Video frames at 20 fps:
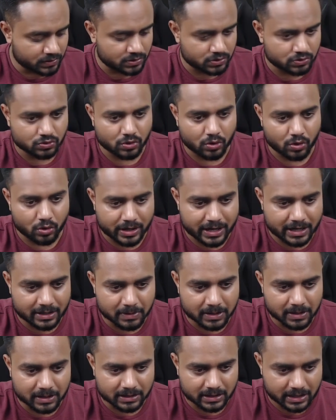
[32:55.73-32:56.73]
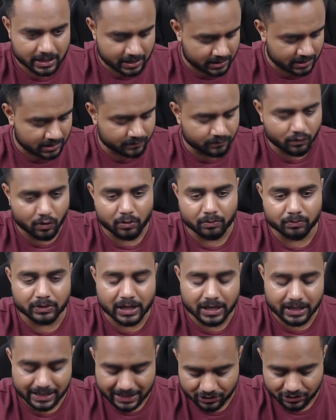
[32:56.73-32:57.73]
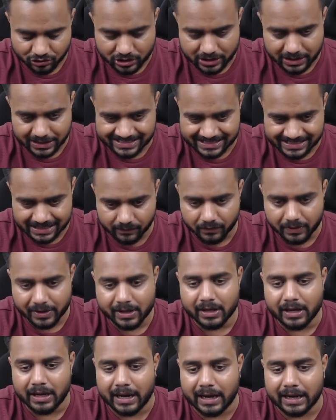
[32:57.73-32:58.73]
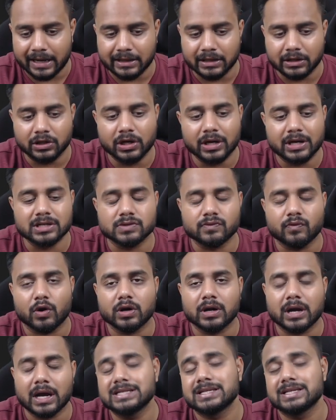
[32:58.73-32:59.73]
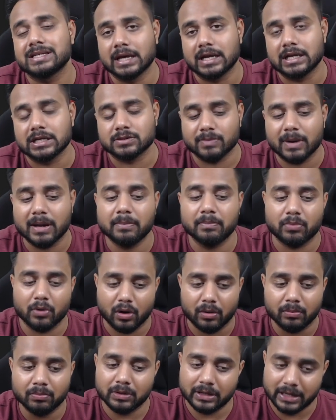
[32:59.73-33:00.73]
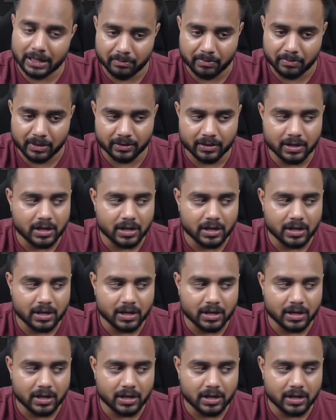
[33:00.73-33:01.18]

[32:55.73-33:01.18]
So let me take it from the Langchain itself, and here is what, guys, here is my prompt template.